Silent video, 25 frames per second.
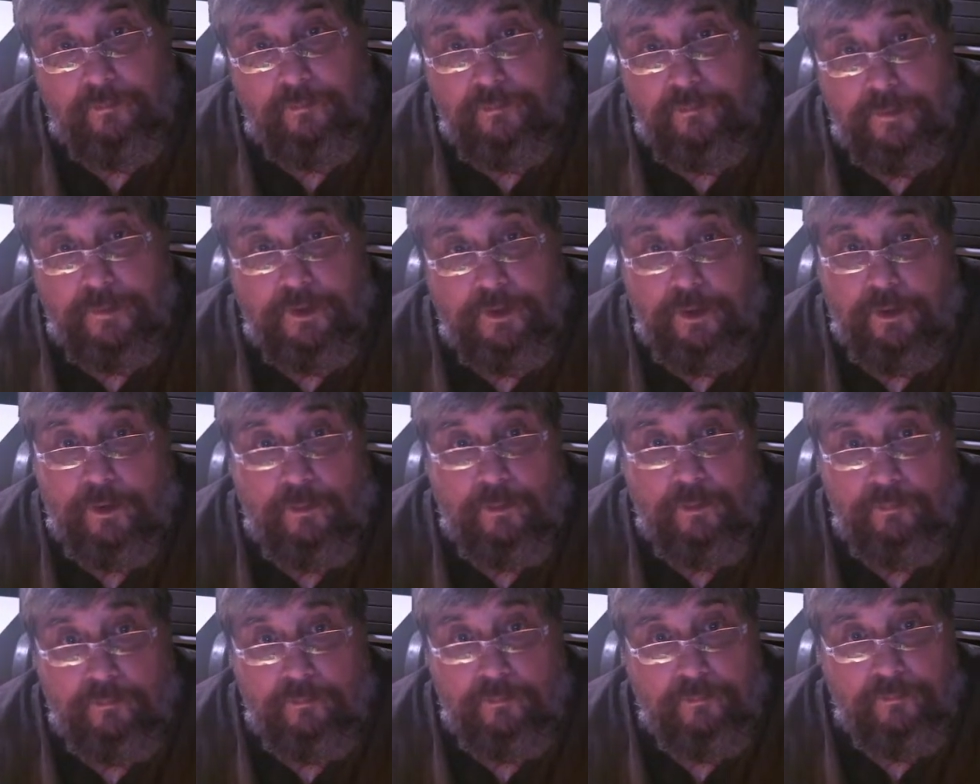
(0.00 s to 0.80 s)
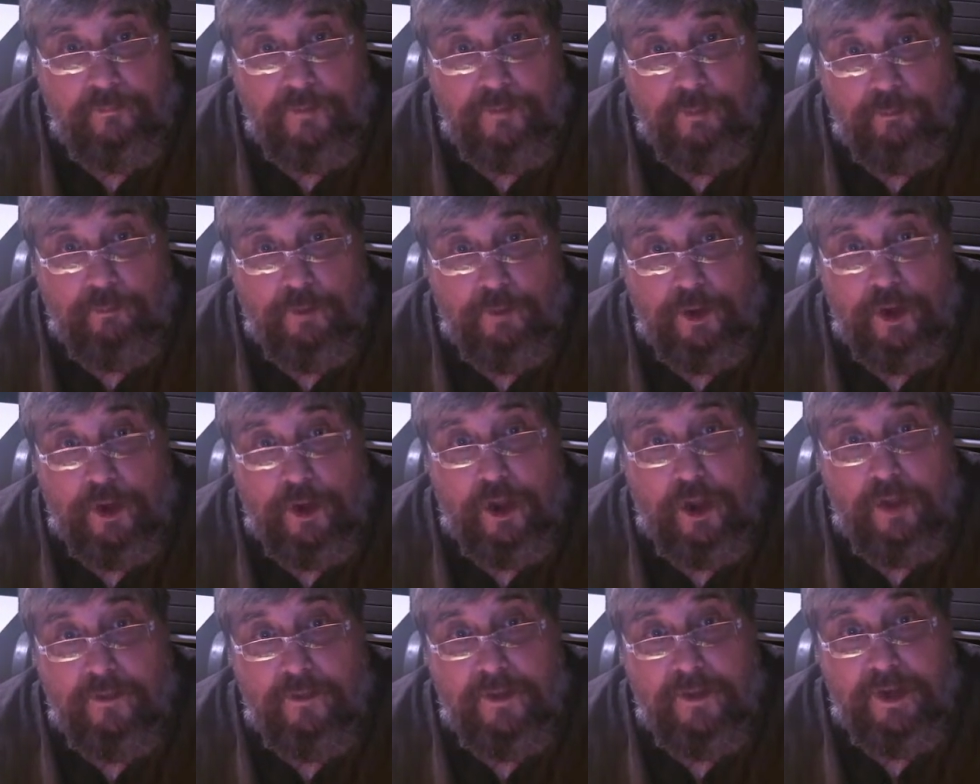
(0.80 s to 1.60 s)
that were
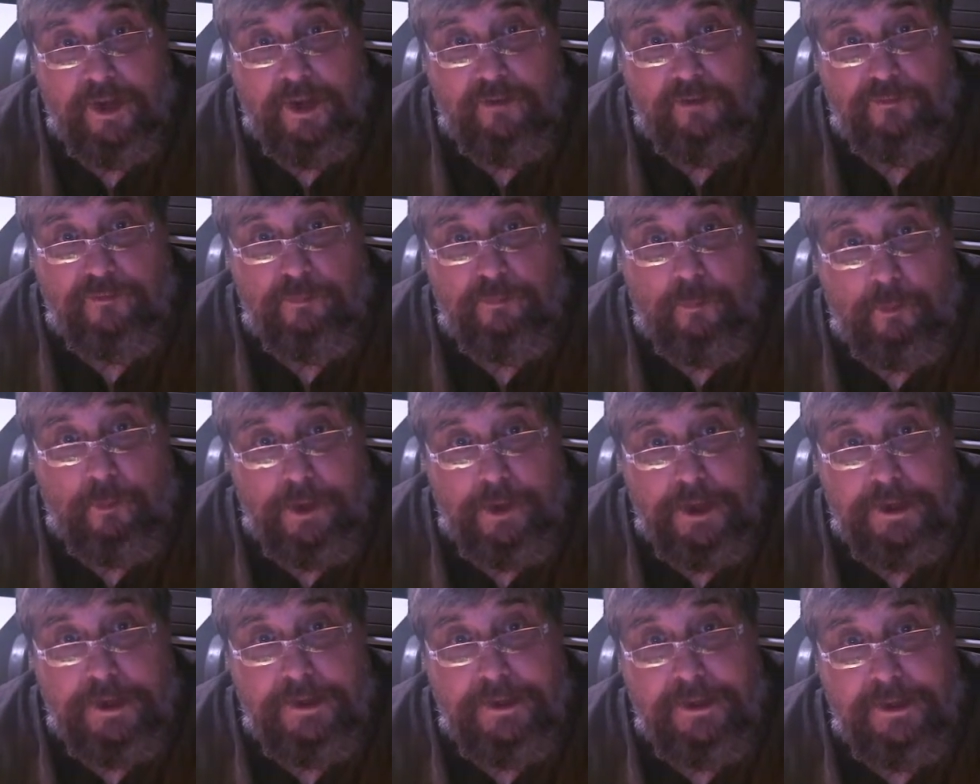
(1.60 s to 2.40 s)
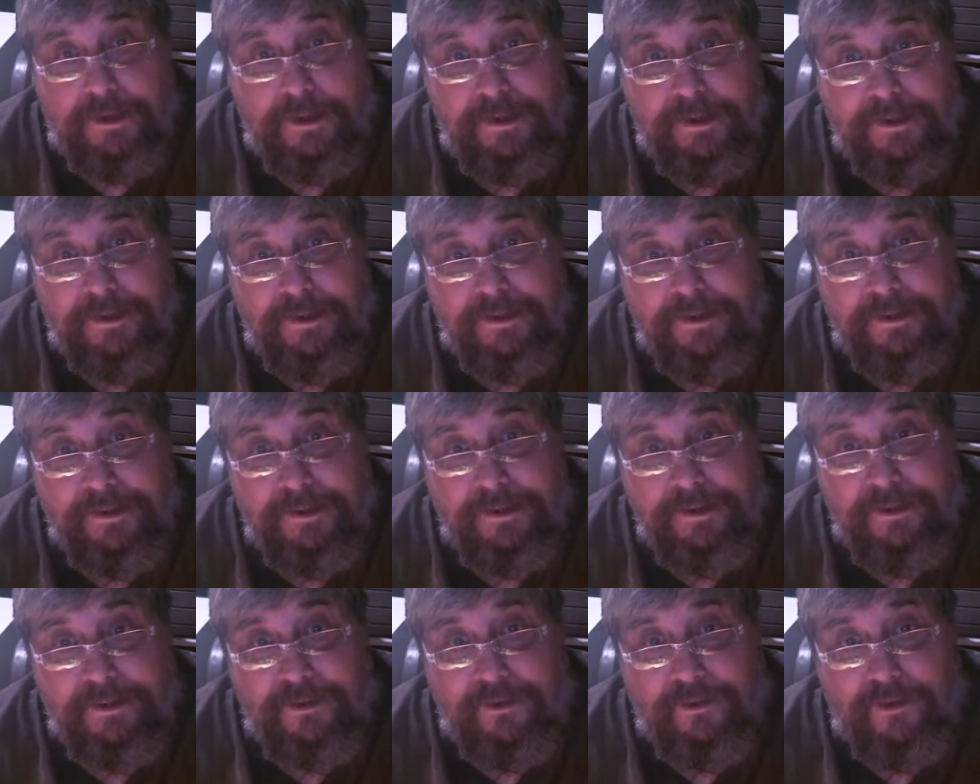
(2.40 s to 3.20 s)
gone the next morning.
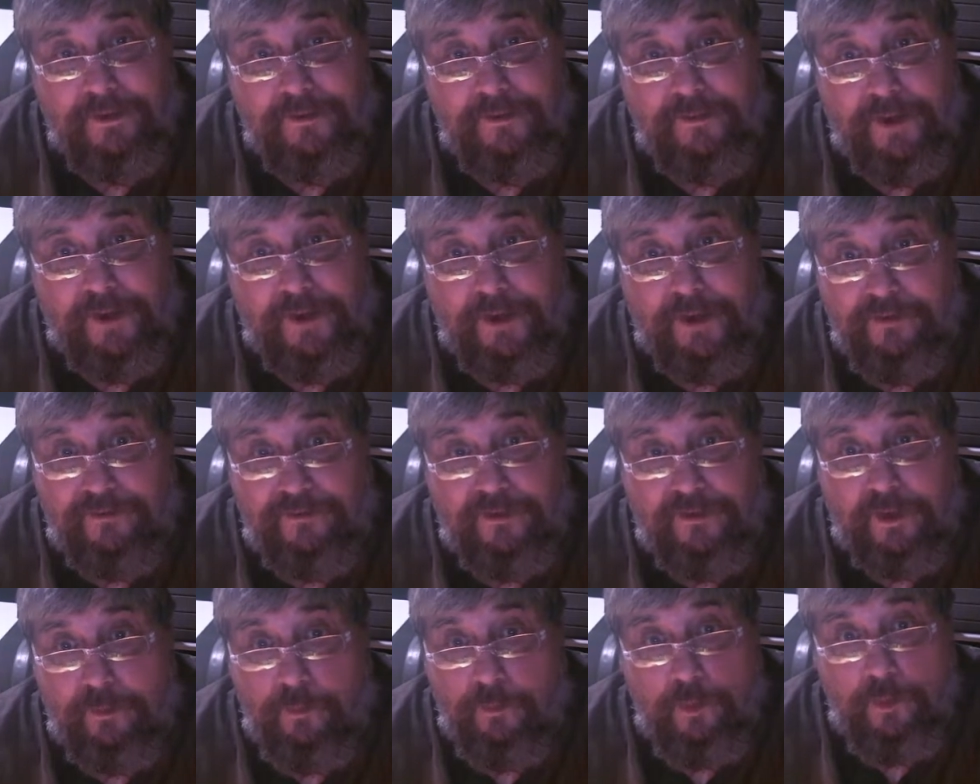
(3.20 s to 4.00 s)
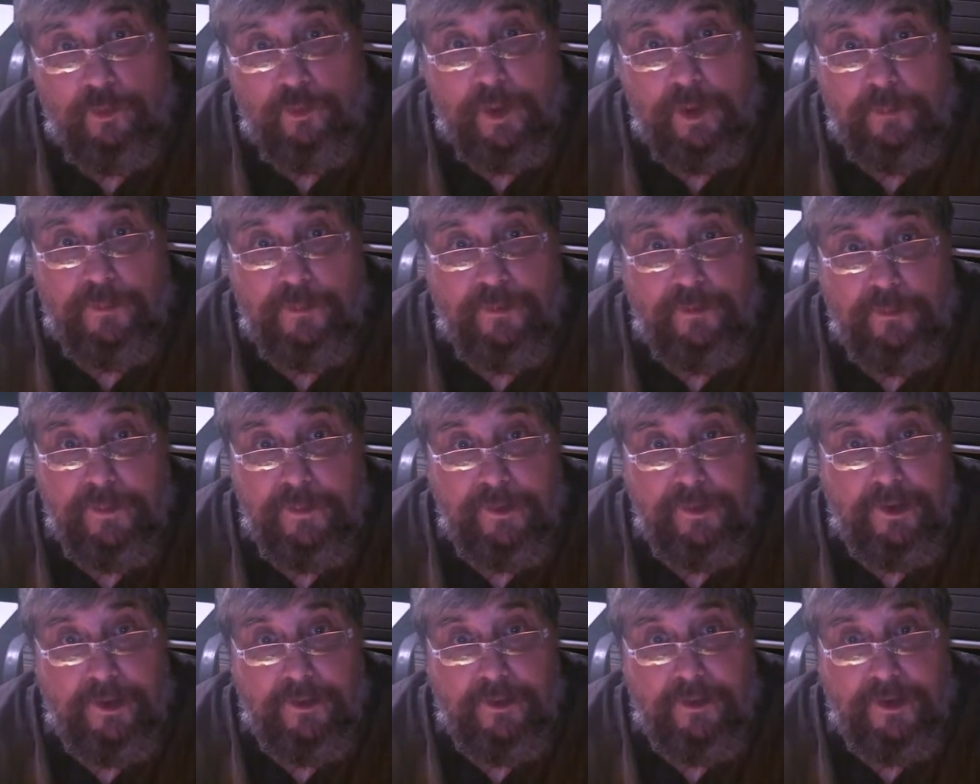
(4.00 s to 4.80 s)
That I woke up in the
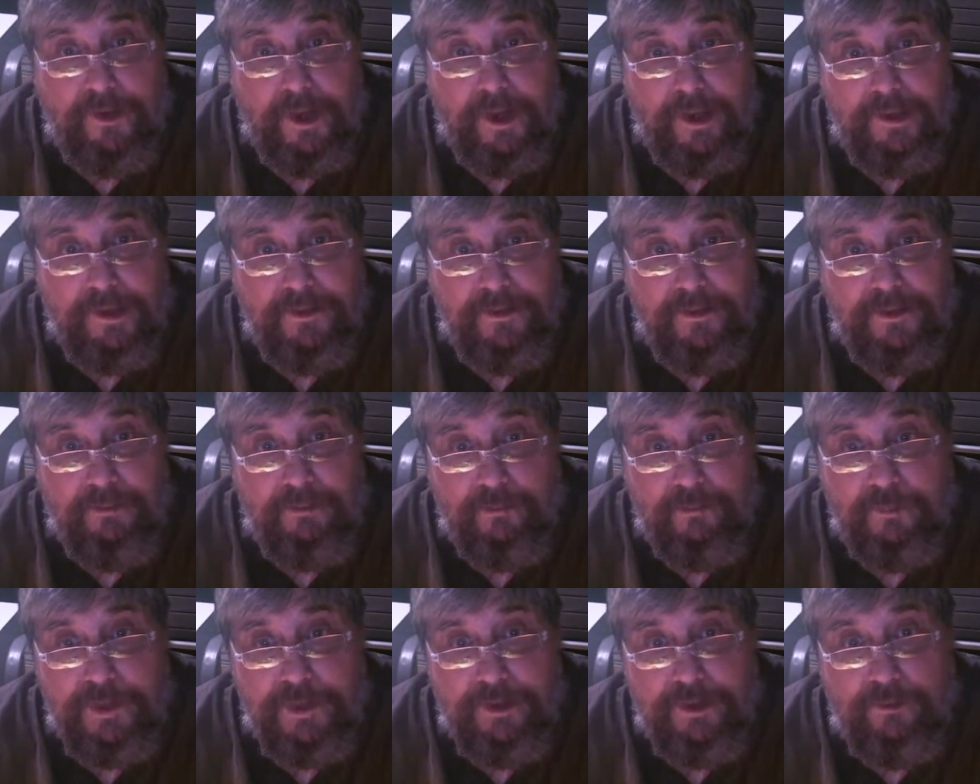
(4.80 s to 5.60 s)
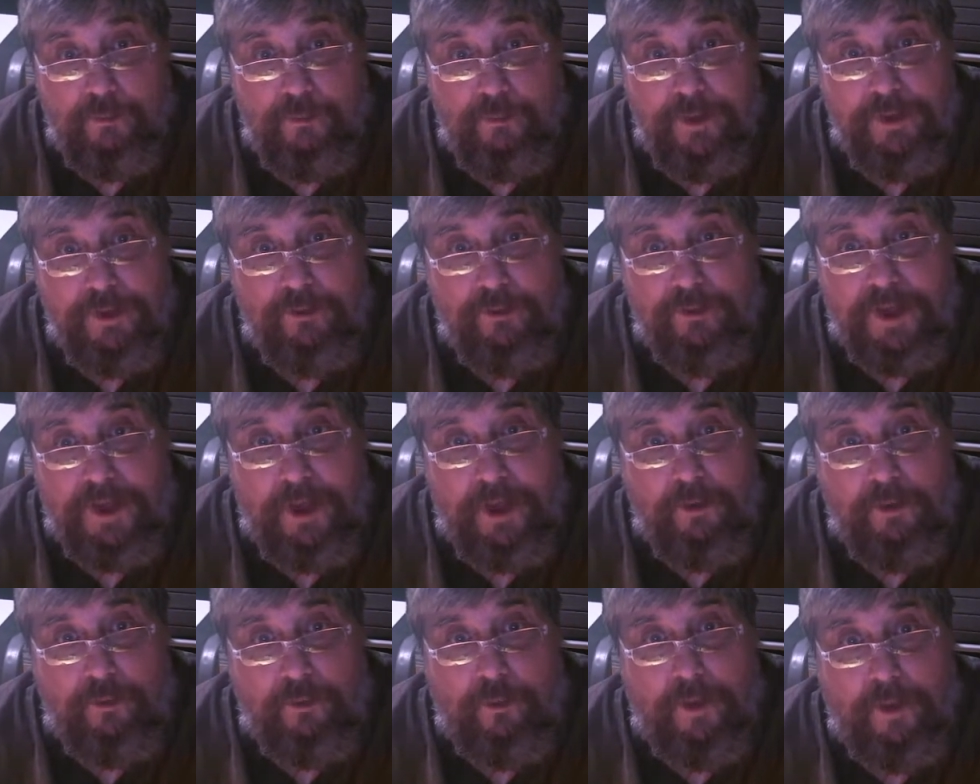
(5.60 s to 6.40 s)
middle of the night. They were being wheeled
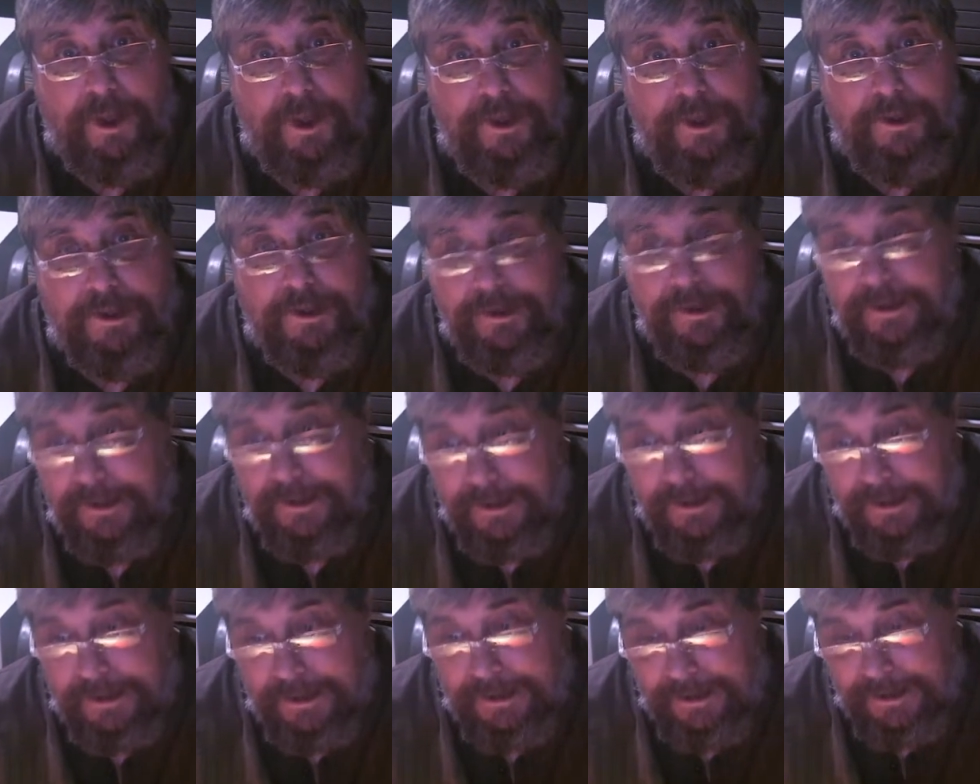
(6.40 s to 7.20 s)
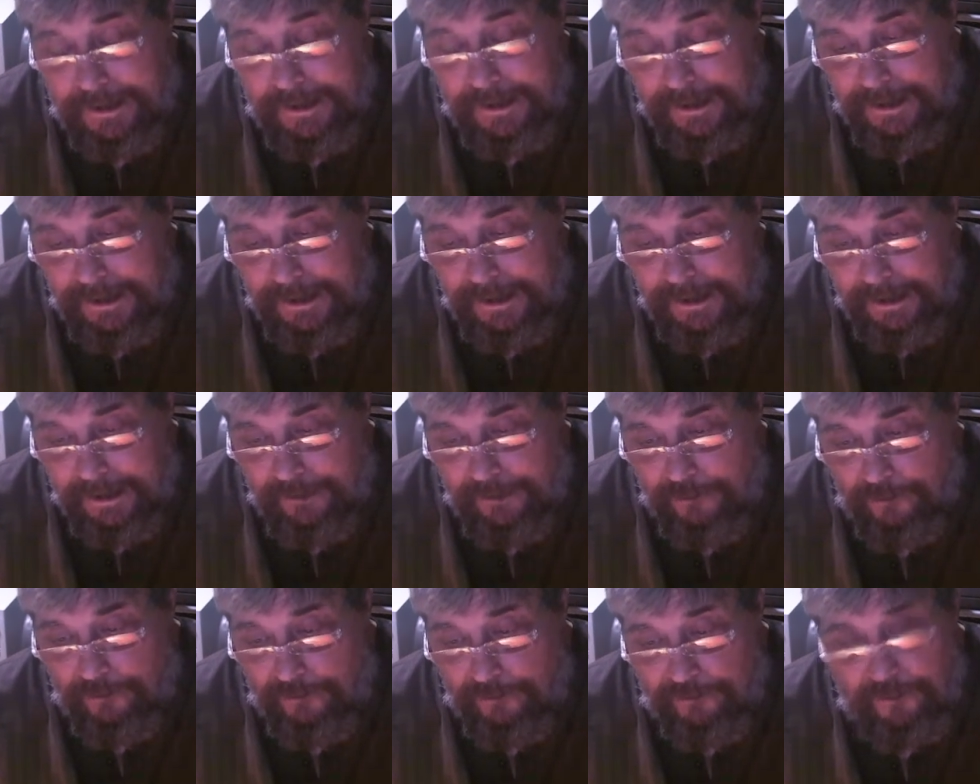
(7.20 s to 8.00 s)
out quietly.
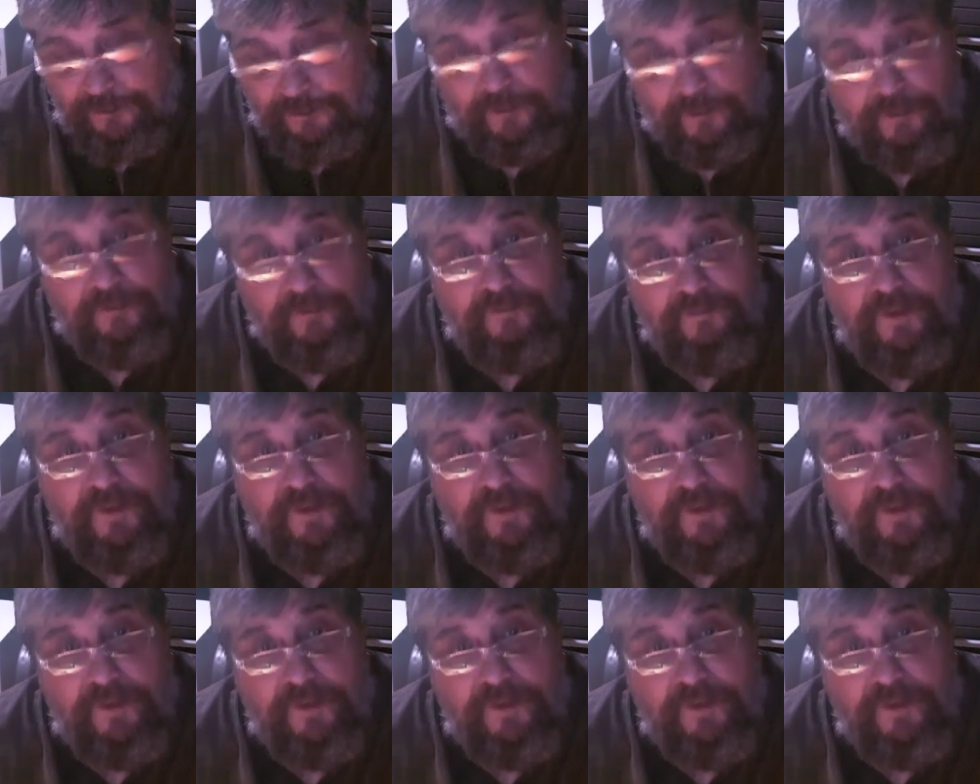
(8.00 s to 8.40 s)
They saw their